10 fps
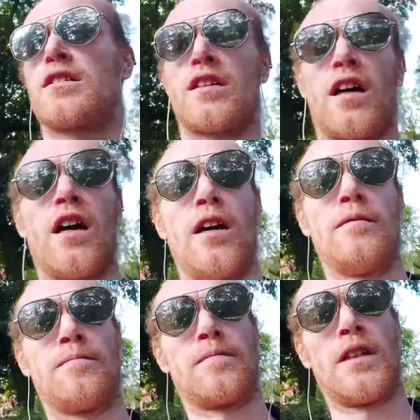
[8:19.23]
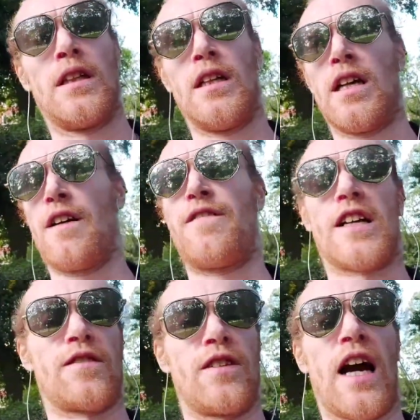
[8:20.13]
that uh,
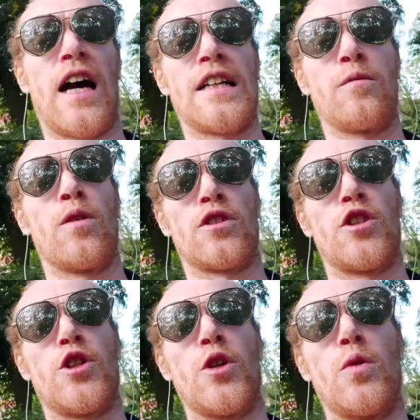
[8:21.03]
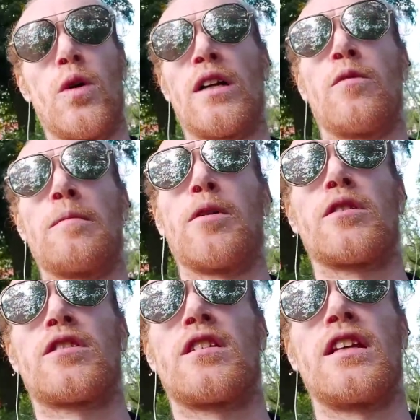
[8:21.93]
effectively I, I didn't want to do, I didn't want to
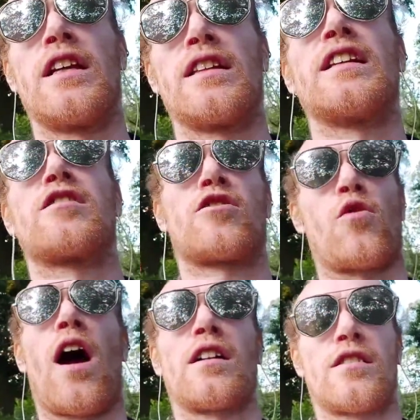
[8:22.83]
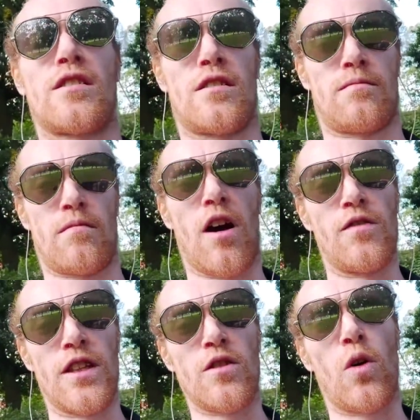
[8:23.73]
put the this stress
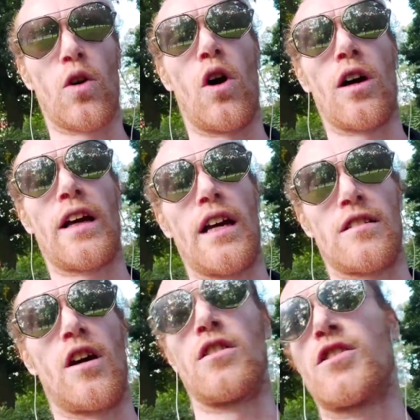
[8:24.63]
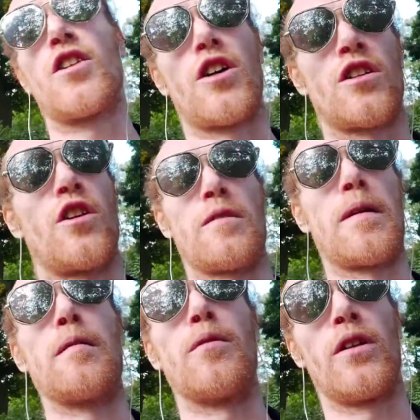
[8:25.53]
of this whole court case on certain other
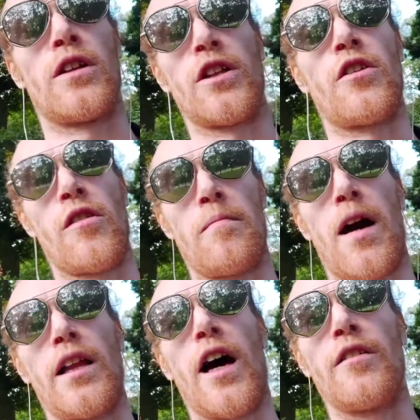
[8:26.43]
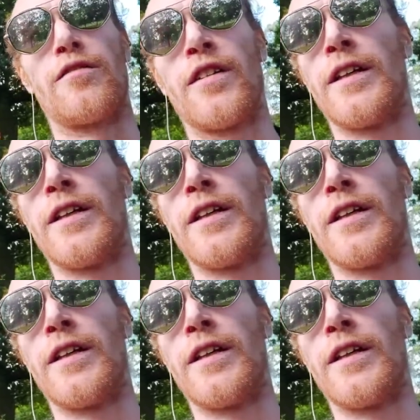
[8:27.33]
people better in my life.